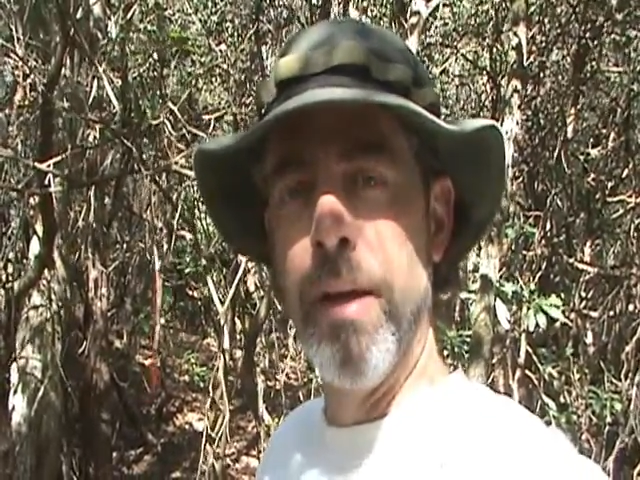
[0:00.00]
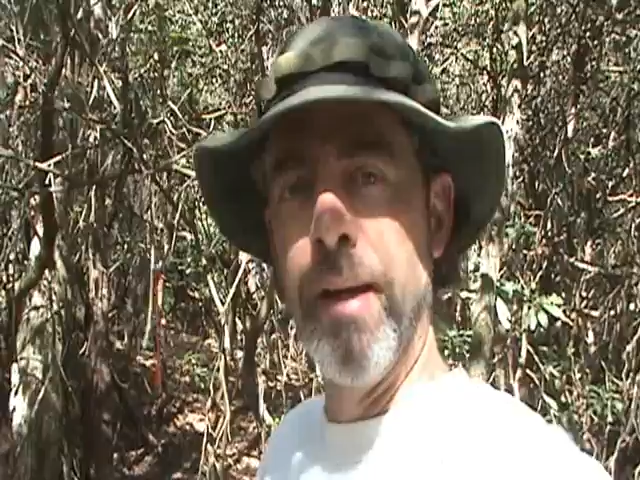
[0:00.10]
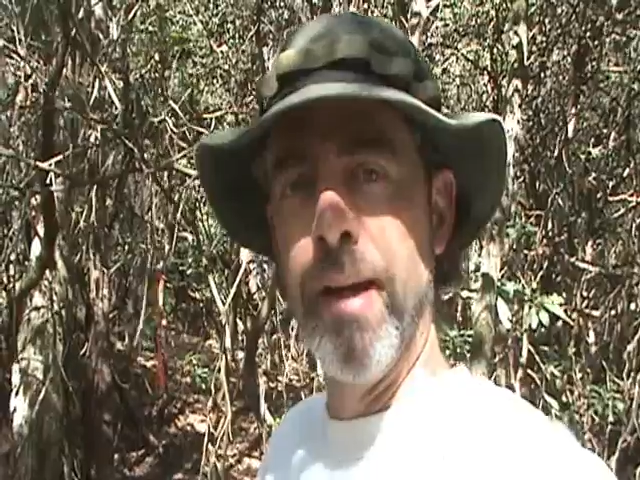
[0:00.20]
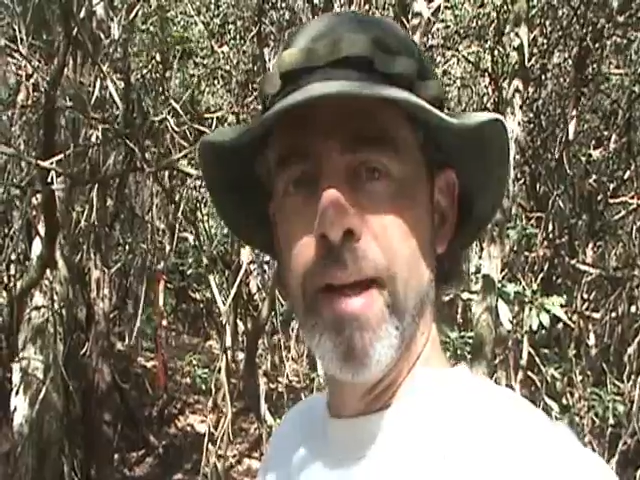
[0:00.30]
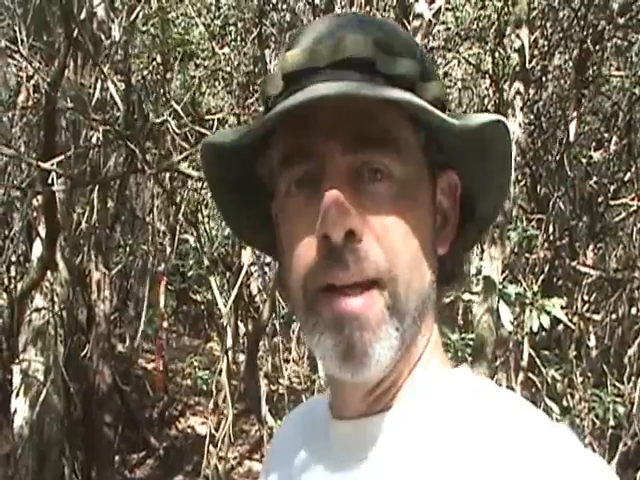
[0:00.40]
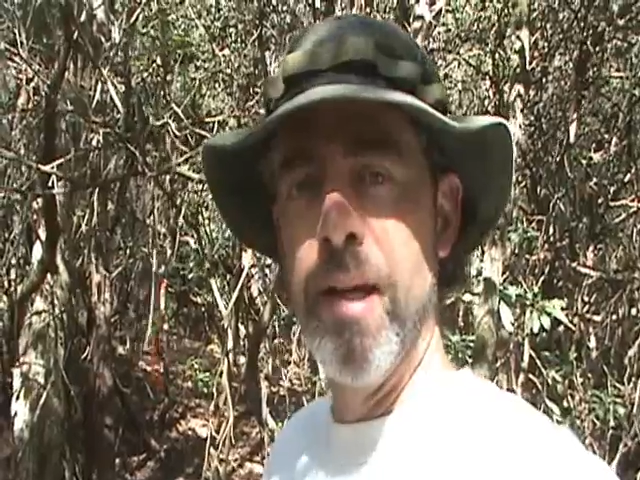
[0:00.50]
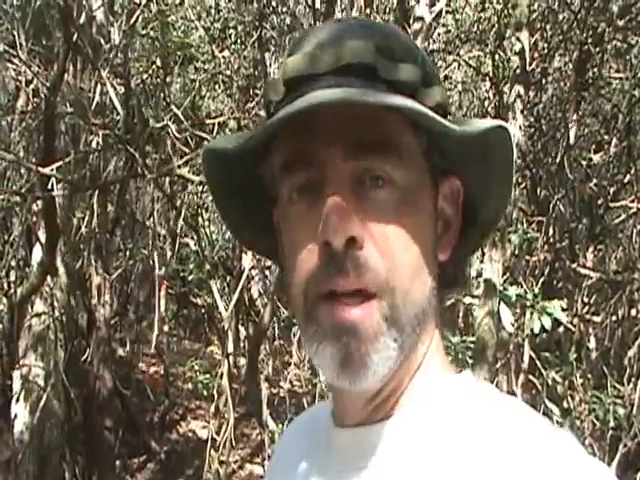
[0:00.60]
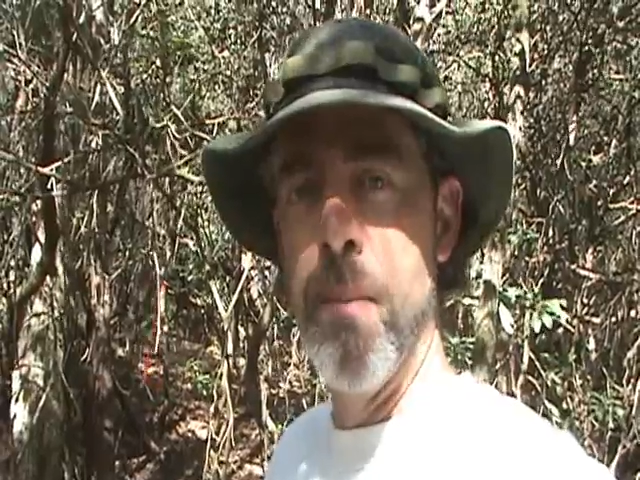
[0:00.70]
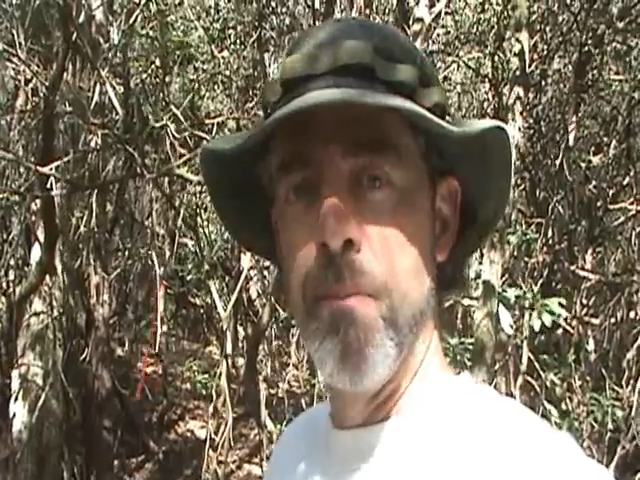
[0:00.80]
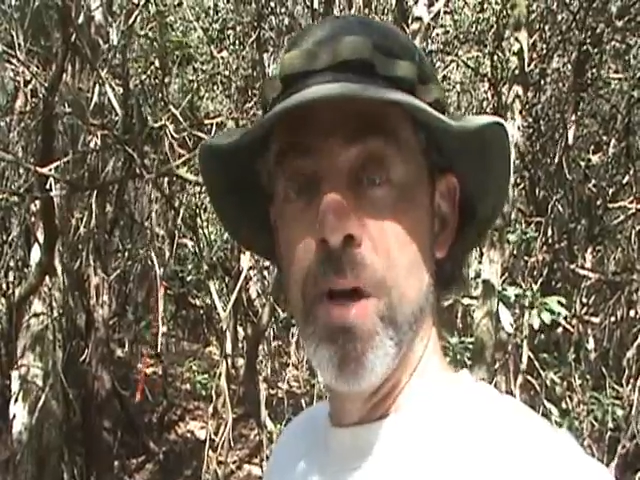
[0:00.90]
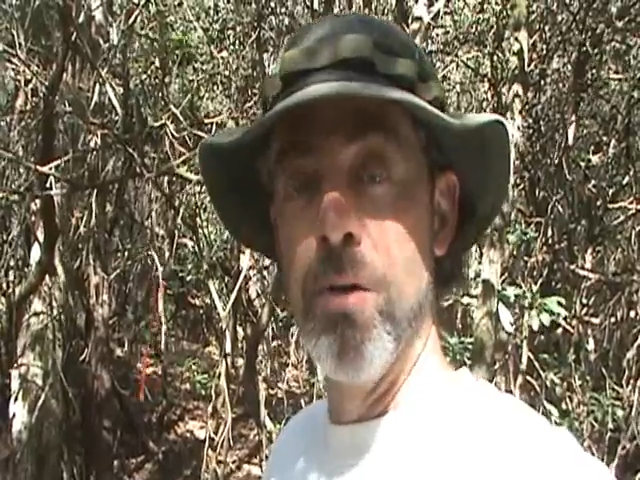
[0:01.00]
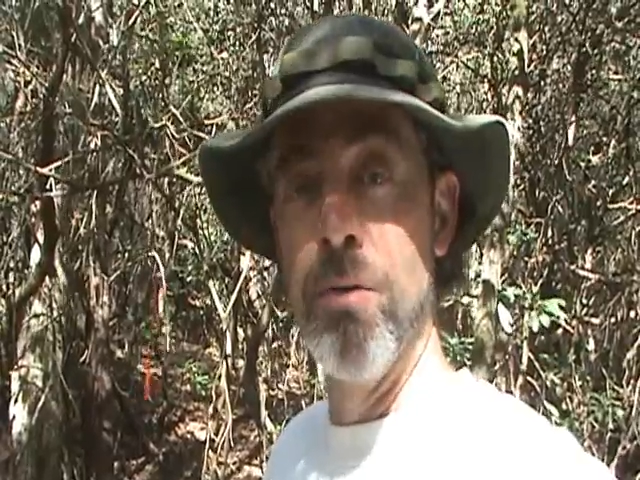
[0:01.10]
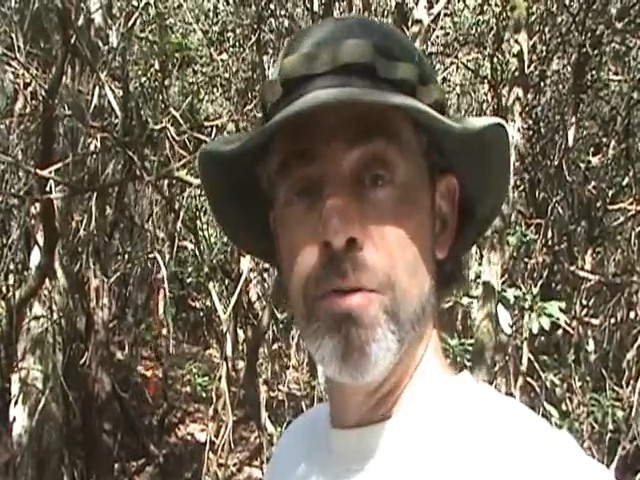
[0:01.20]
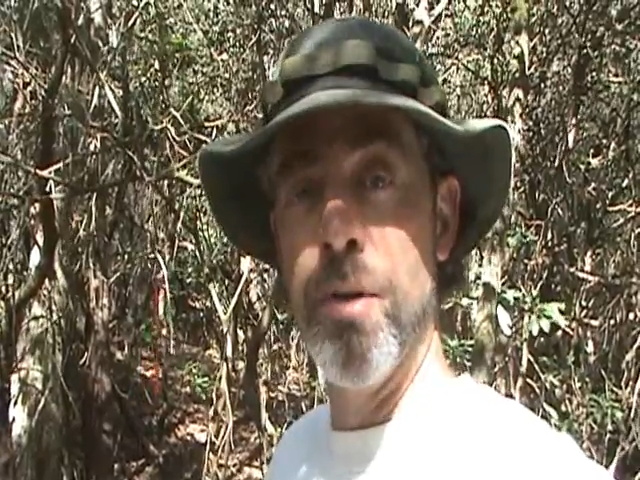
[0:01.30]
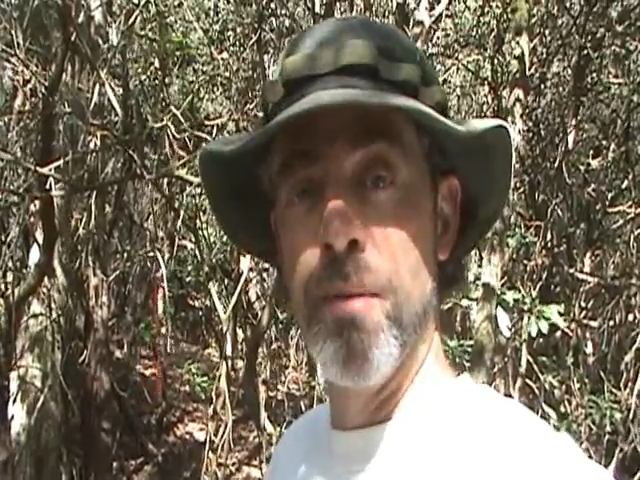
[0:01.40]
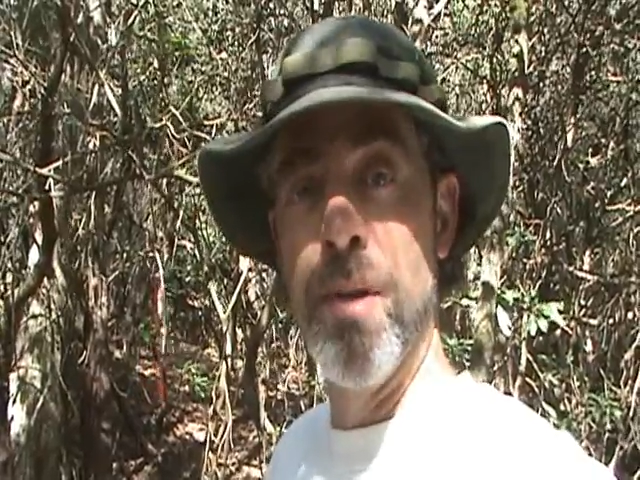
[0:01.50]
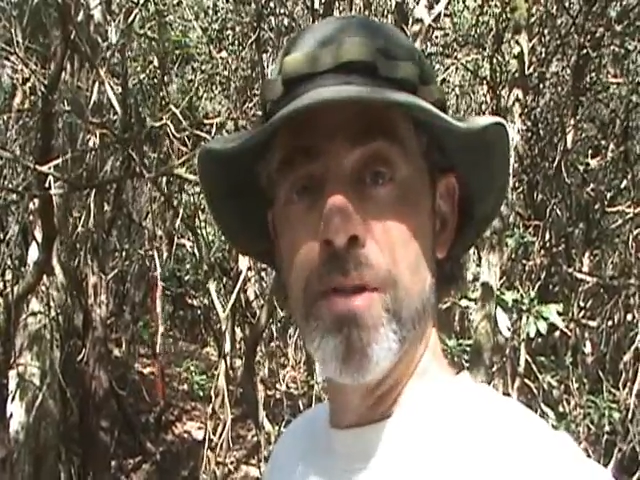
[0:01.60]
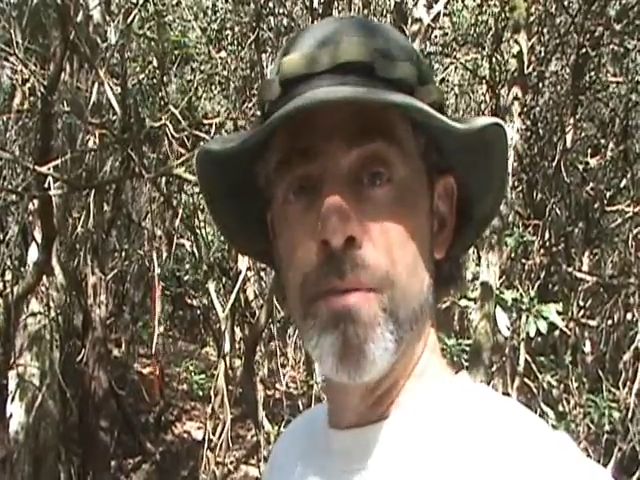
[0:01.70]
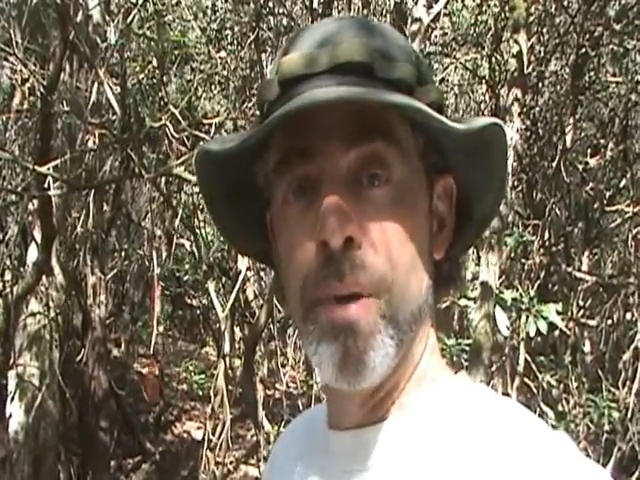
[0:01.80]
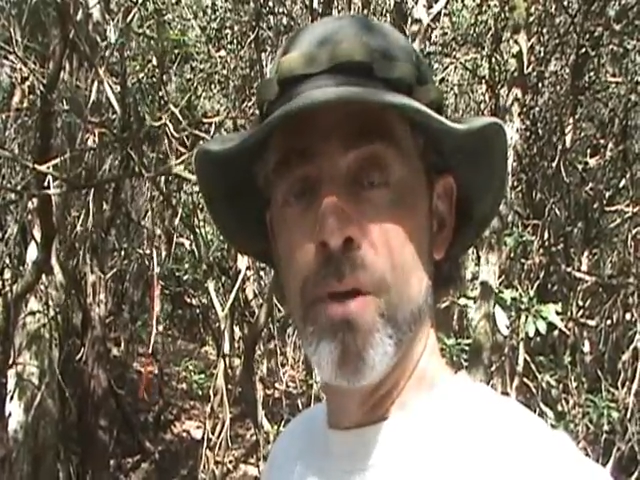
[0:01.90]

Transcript: And Bones and Mrs.